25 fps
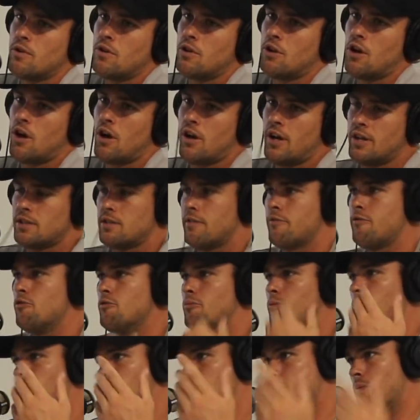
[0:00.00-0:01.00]
as a
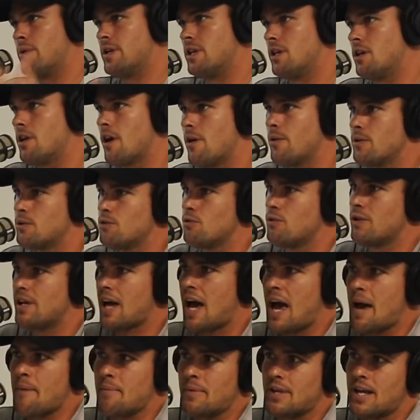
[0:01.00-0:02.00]
footballer, when you go into a
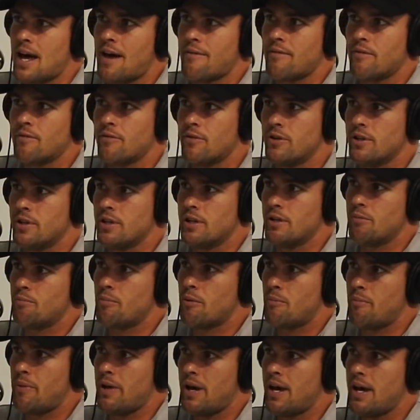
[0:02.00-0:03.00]
game and you haven't really
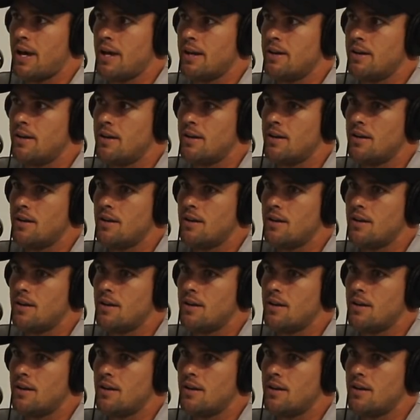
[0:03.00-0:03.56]
prepared,